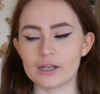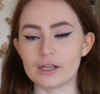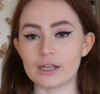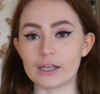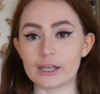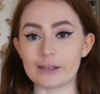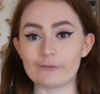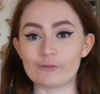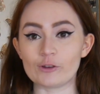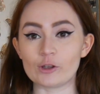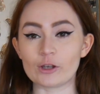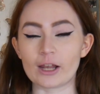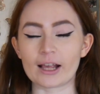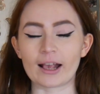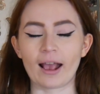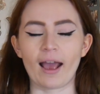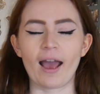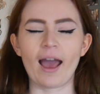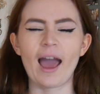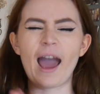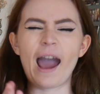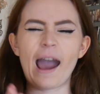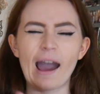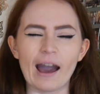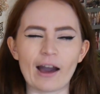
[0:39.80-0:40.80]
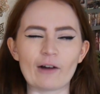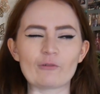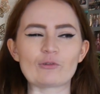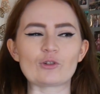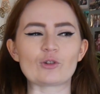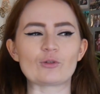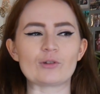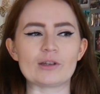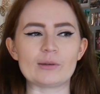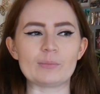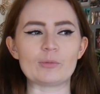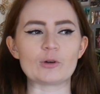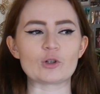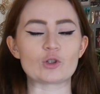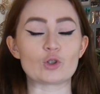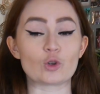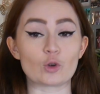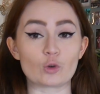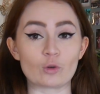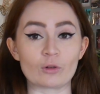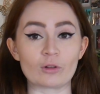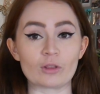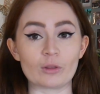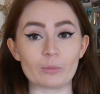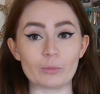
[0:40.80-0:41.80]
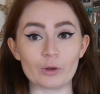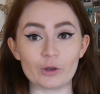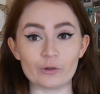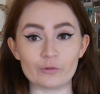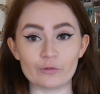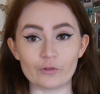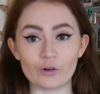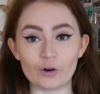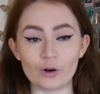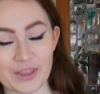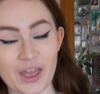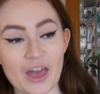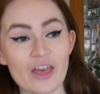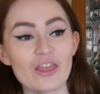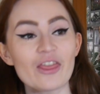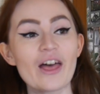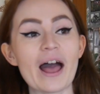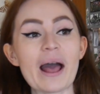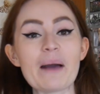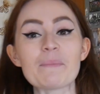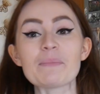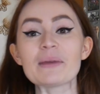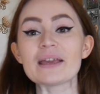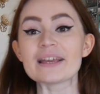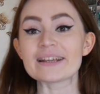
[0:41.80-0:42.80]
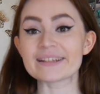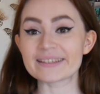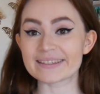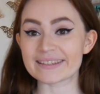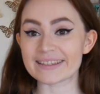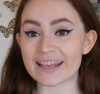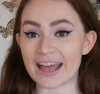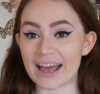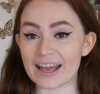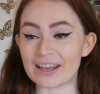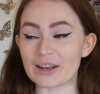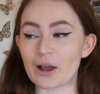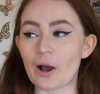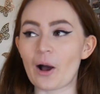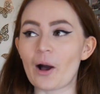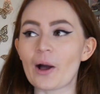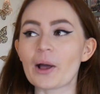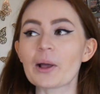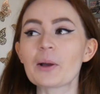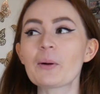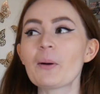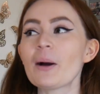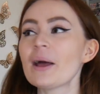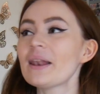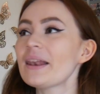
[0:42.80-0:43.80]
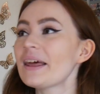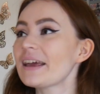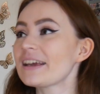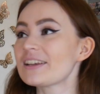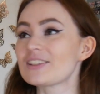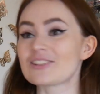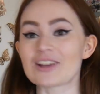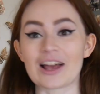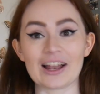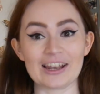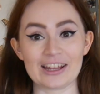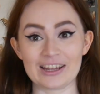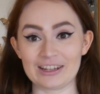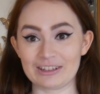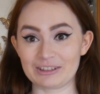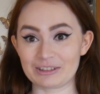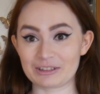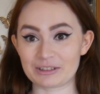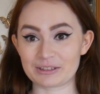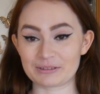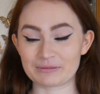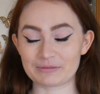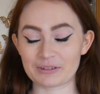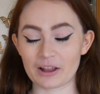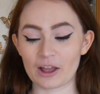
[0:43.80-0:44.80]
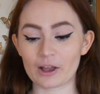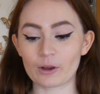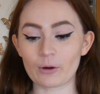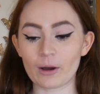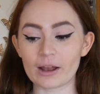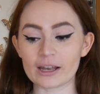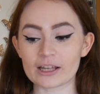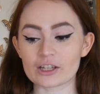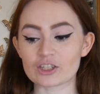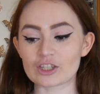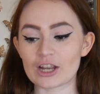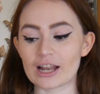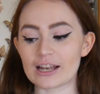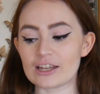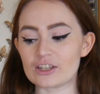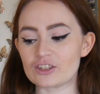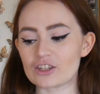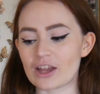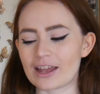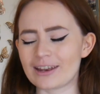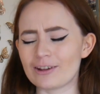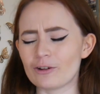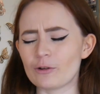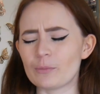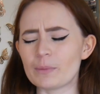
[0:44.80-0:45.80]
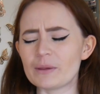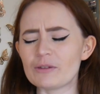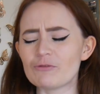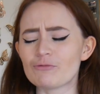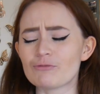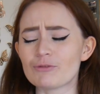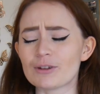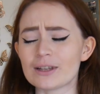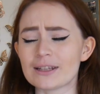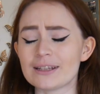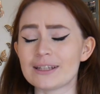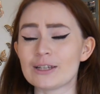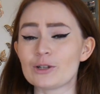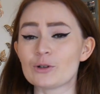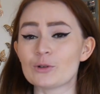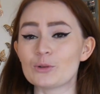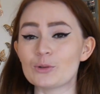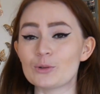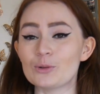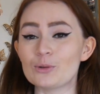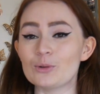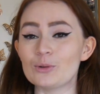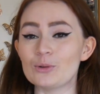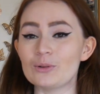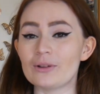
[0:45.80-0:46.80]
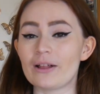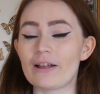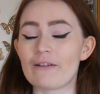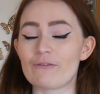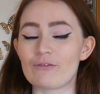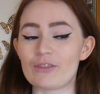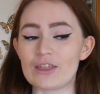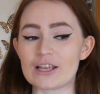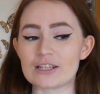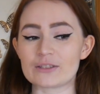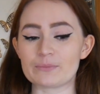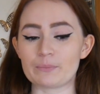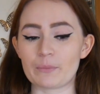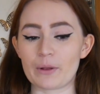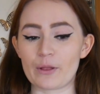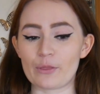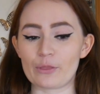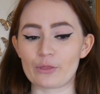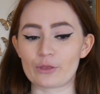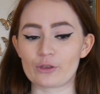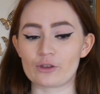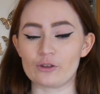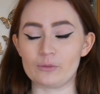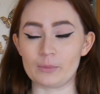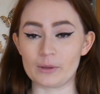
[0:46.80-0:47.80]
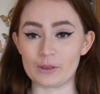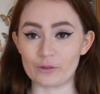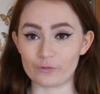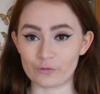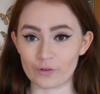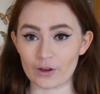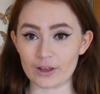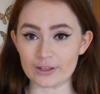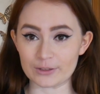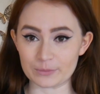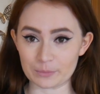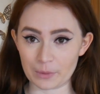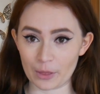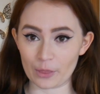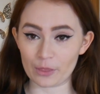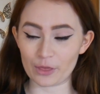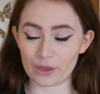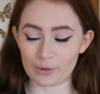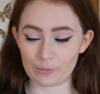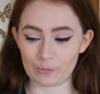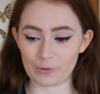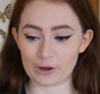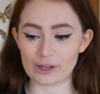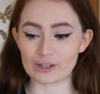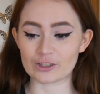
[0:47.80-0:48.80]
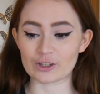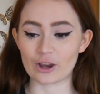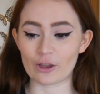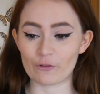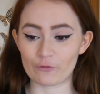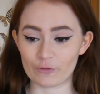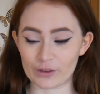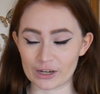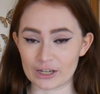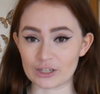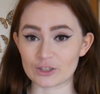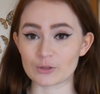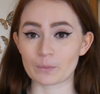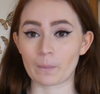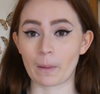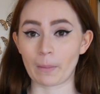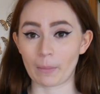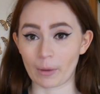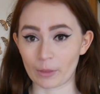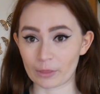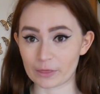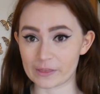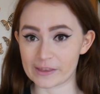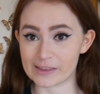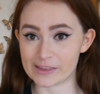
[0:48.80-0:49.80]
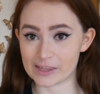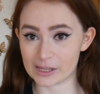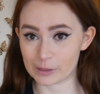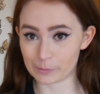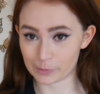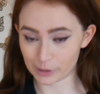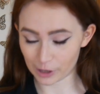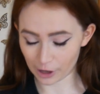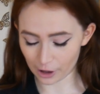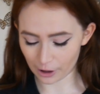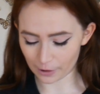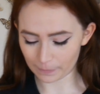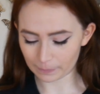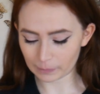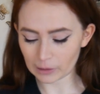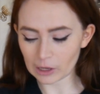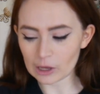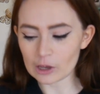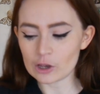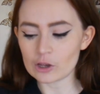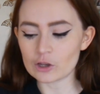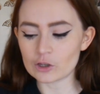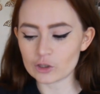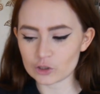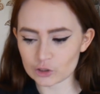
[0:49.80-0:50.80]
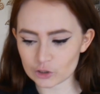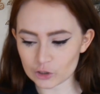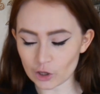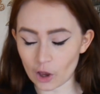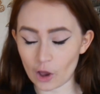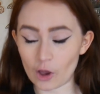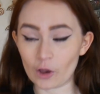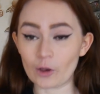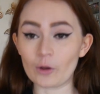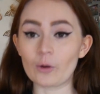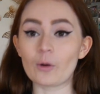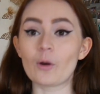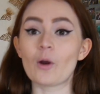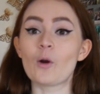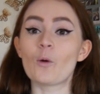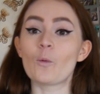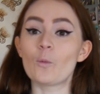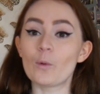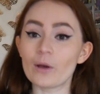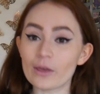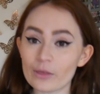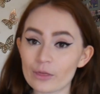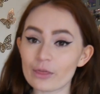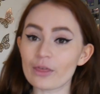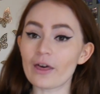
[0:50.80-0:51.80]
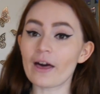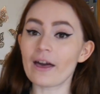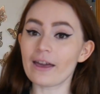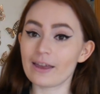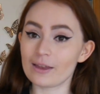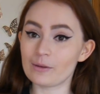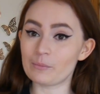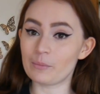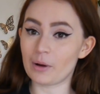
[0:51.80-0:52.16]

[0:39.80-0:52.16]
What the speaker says: if you like have to read books you're not in the mood for. That being said, I quite like a challenge. And it would be really cool if this month could be the first month in which I finish my monthly TBR. So, with that in